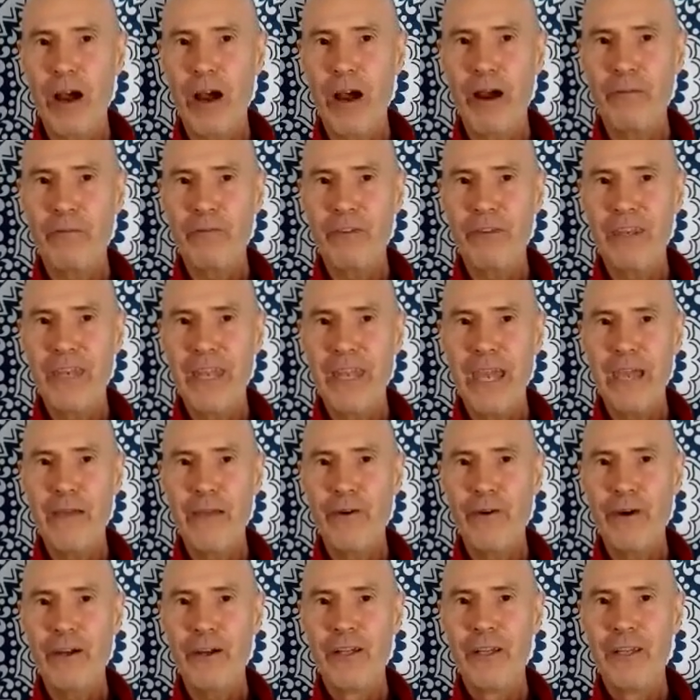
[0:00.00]
but I've
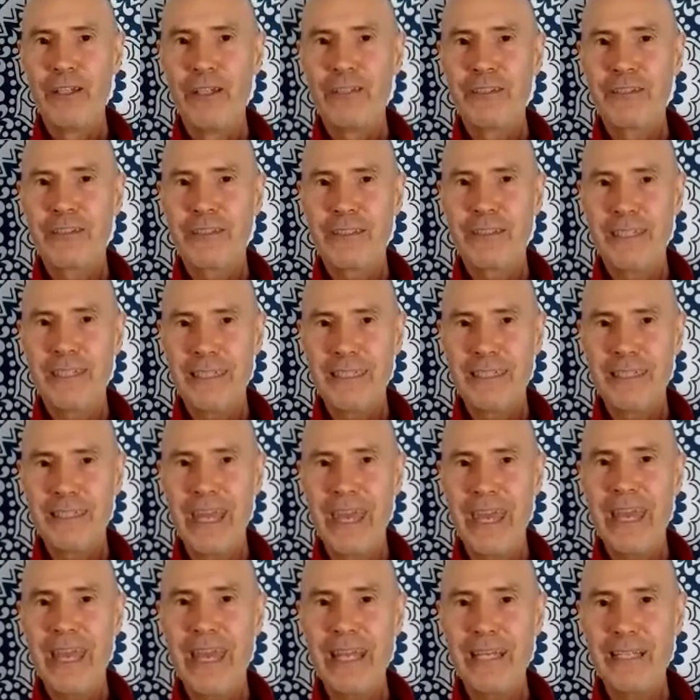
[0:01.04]
never seen